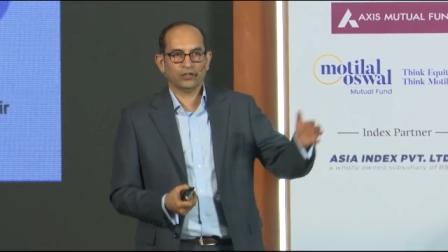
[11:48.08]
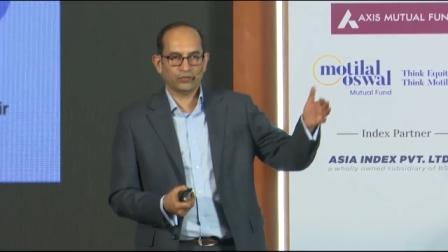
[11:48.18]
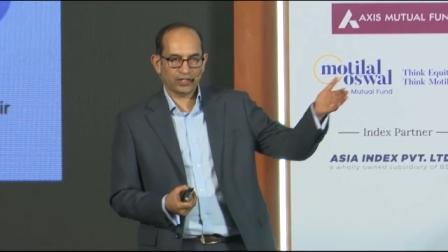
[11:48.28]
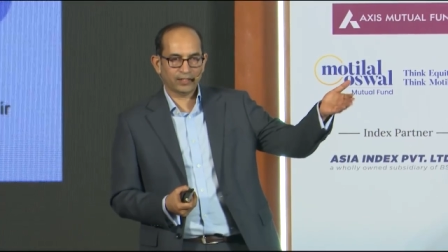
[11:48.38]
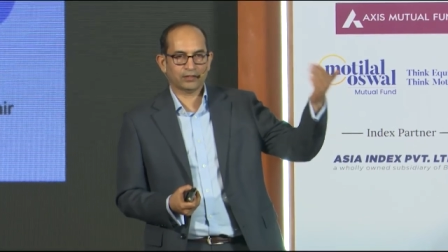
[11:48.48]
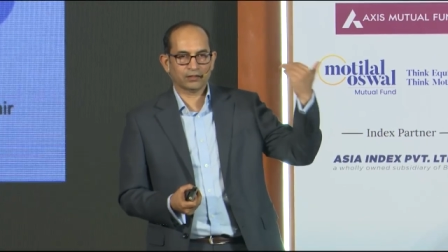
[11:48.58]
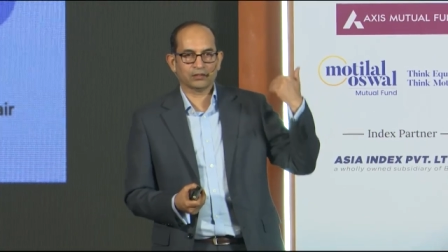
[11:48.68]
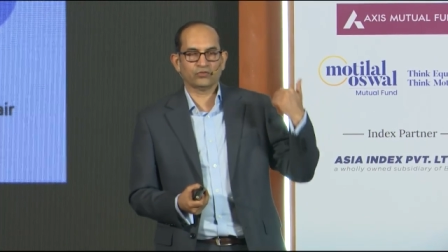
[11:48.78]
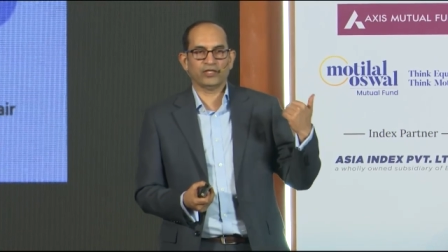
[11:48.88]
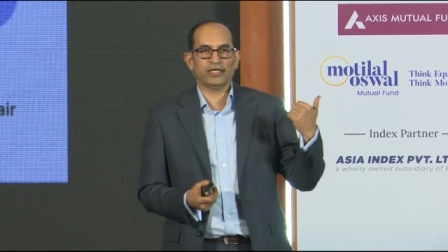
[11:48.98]
They then
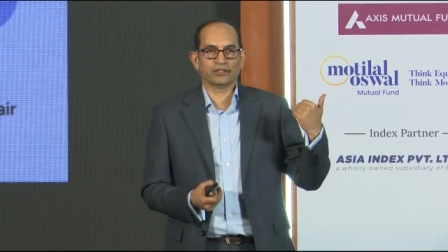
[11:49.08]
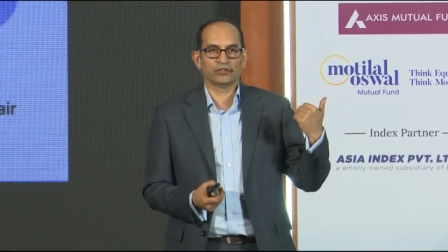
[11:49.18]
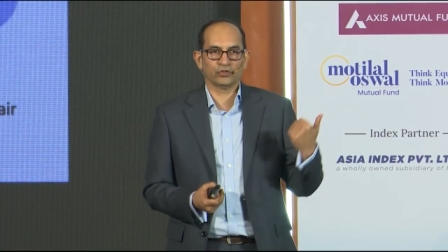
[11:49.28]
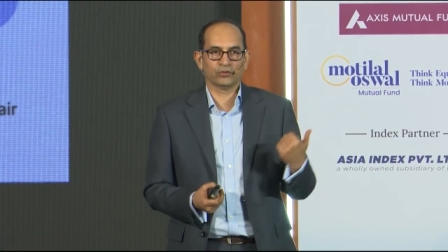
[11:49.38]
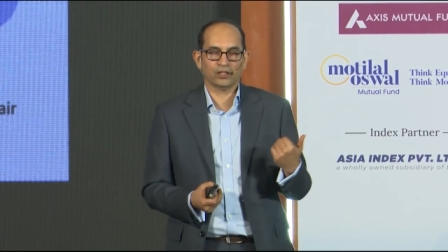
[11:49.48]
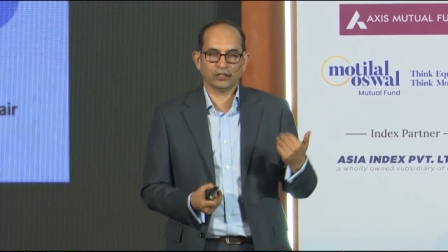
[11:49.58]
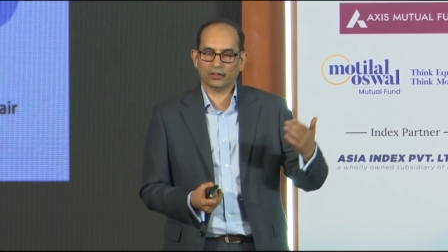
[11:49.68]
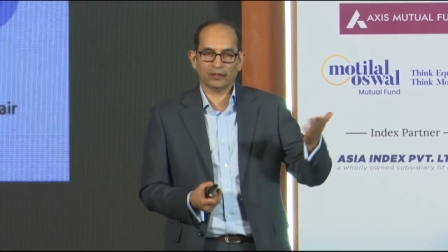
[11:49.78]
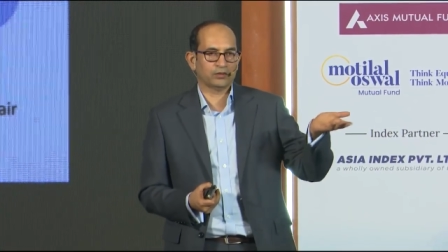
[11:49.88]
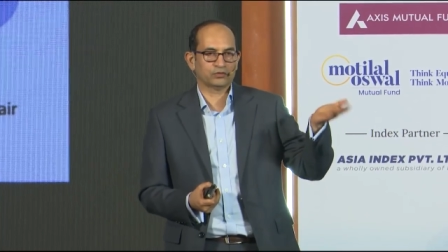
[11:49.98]

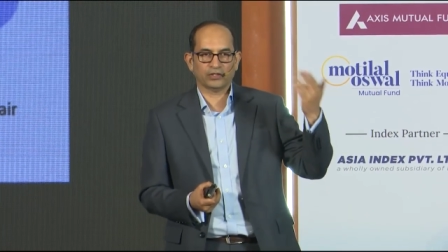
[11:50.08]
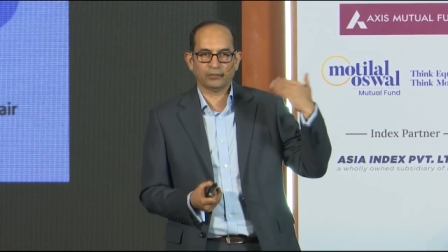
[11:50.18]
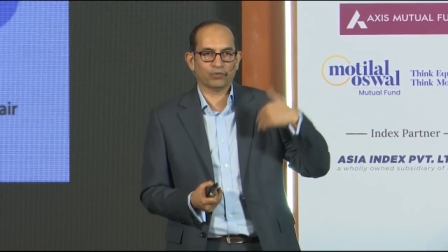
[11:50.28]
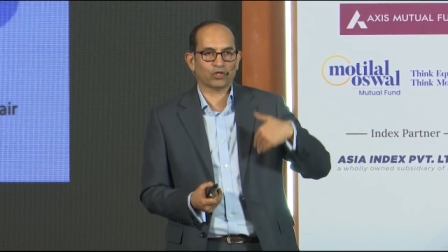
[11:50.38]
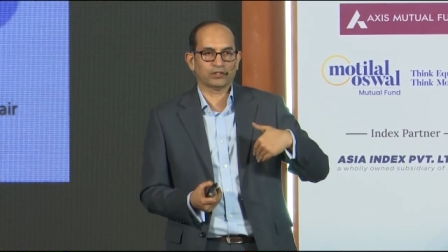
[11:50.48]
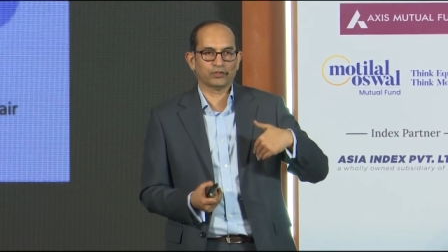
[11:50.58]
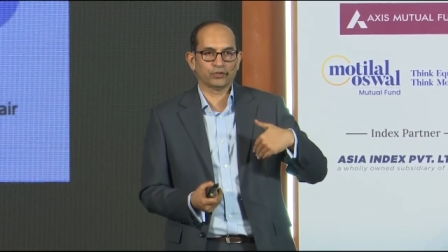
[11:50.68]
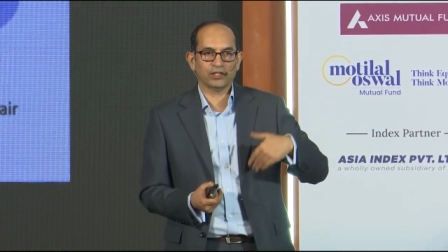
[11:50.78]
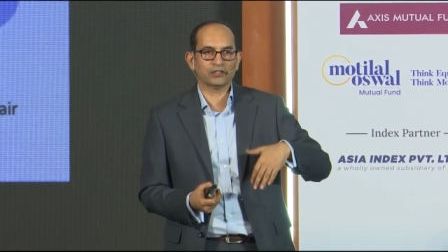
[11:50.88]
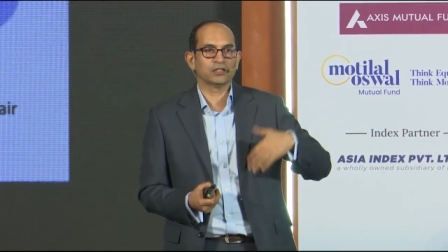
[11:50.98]
bought the
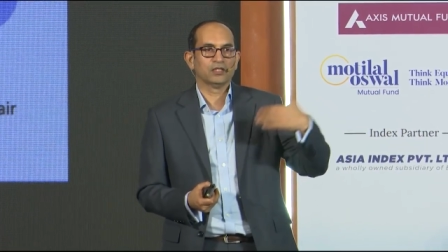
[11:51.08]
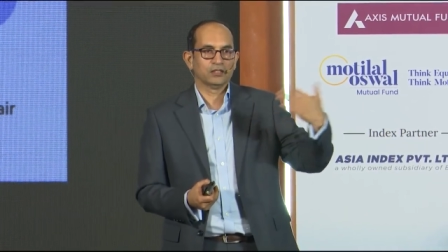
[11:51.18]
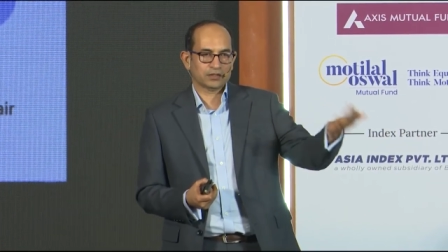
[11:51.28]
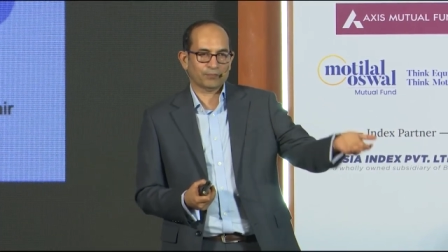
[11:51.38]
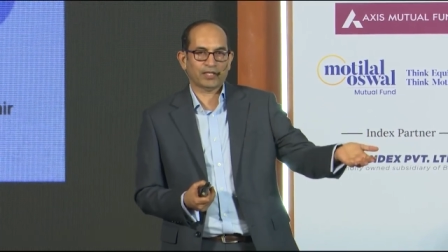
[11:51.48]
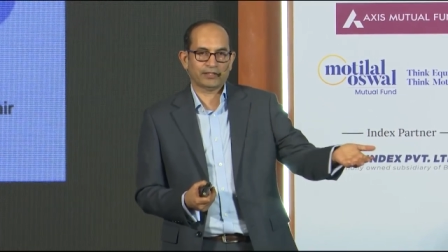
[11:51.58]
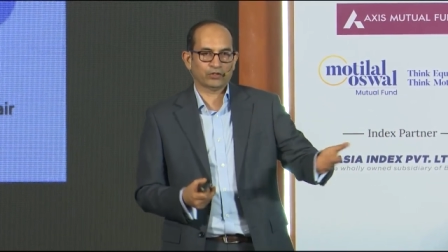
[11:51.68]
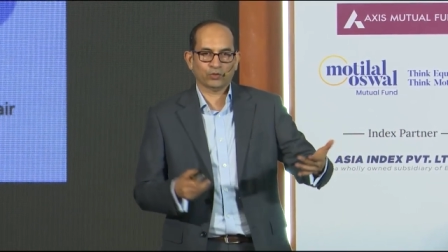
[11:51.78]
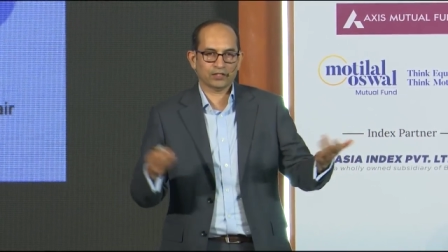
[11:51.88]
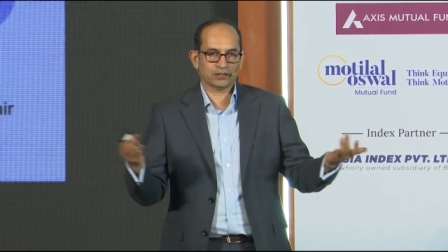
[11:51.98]
units, supplied it
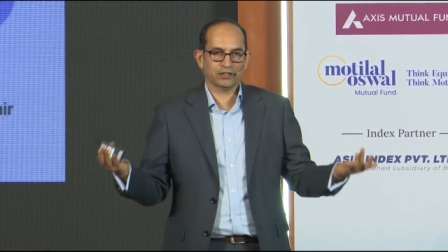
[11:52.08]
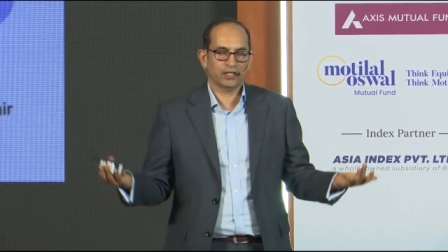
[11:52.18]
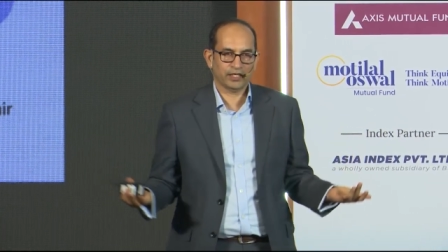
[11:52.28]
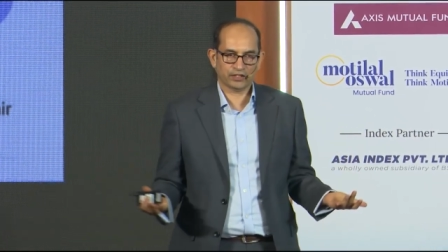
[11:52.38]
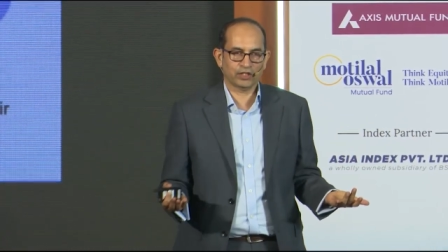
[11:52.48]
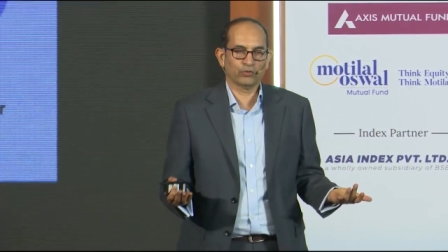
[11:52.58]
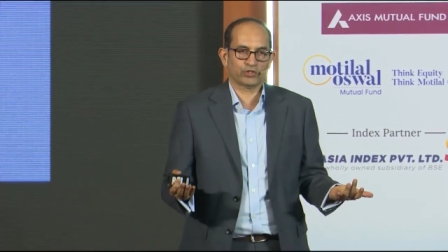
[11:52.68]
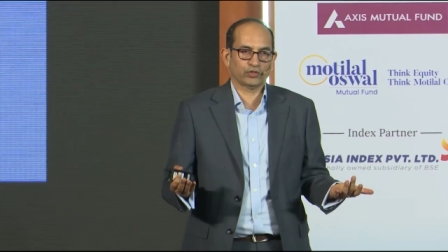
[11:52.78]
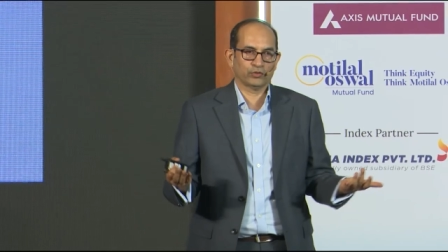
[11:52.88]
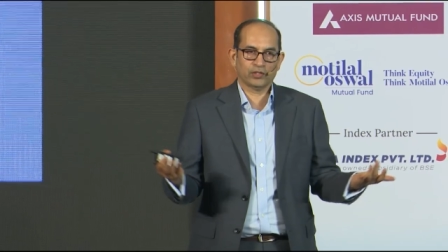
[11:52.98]
to us, extinguished
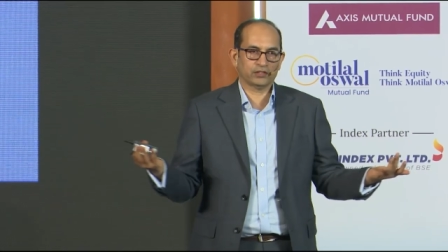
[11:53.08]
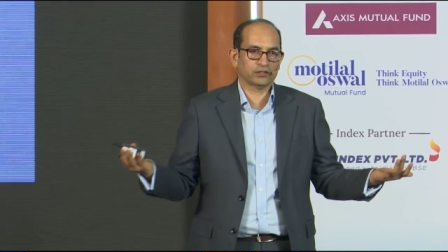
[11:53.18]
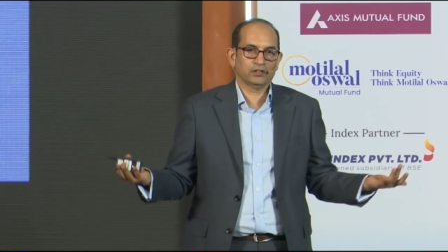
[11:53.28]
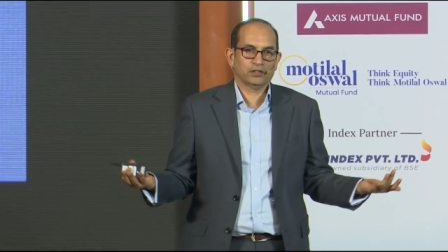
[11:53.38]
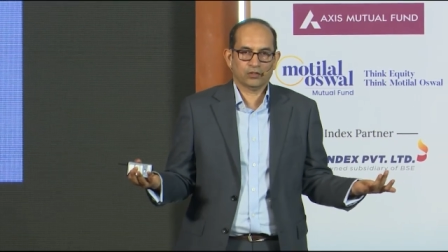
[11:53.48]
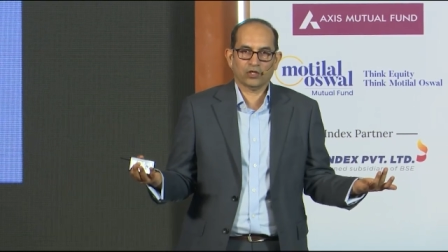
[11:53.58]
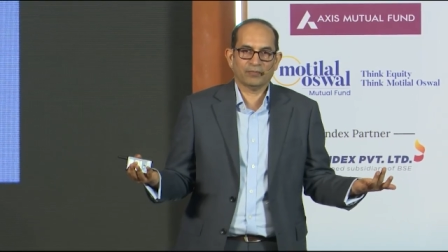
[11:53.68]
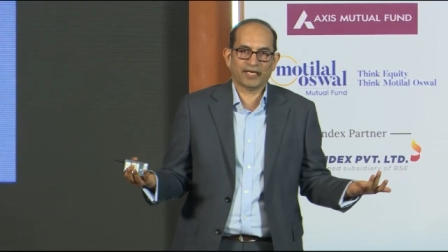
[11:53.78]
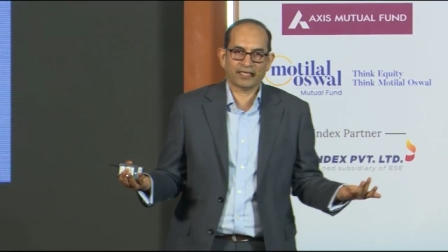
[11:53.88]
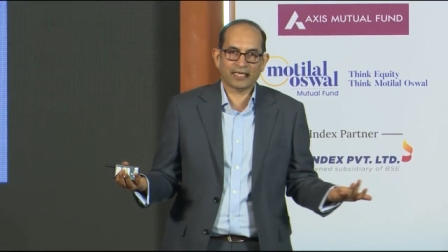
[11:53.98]
the units, got
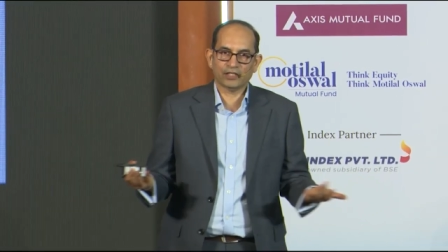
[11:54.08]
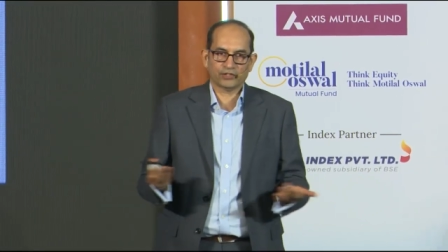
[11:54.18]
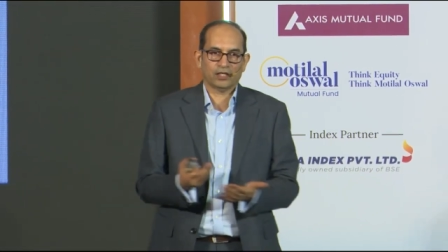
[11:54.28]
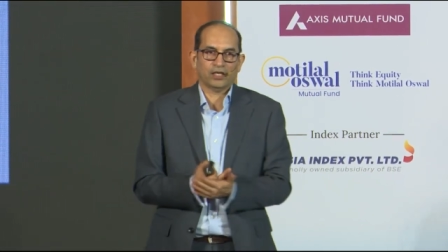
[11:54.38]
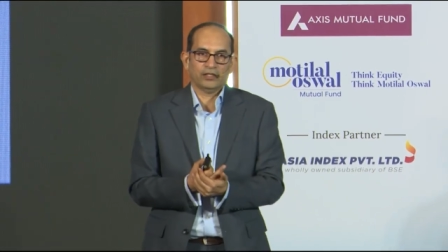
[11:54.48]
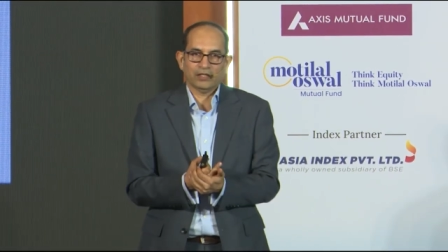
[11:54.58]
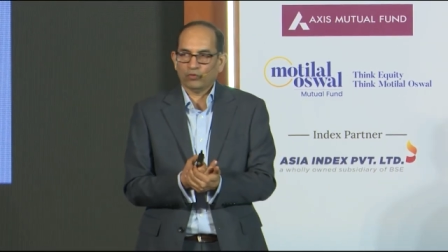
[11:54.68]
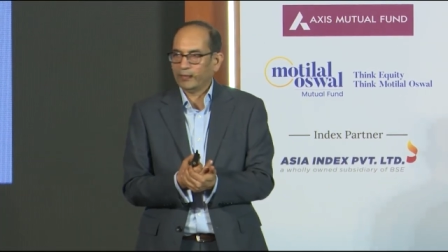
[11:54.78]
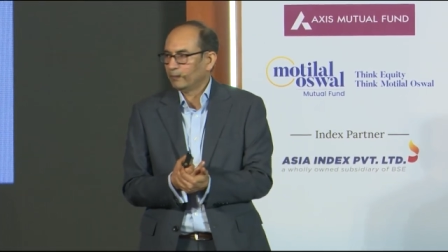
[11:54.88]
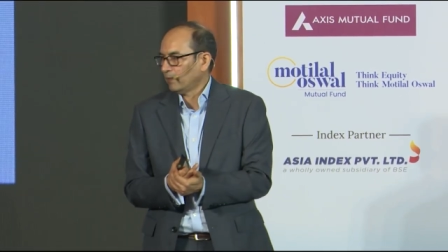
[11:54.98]
back cash, and therefore
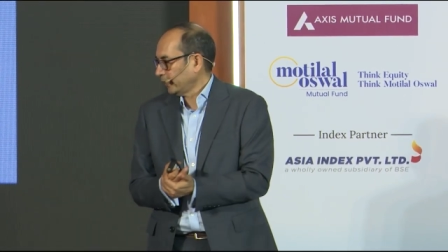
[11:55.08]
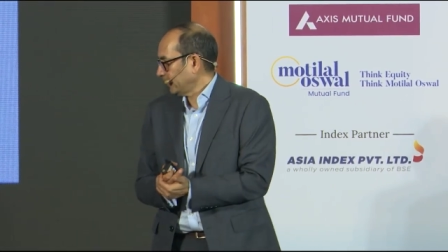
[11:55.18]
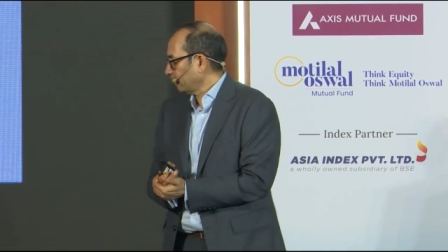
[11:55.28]
made money.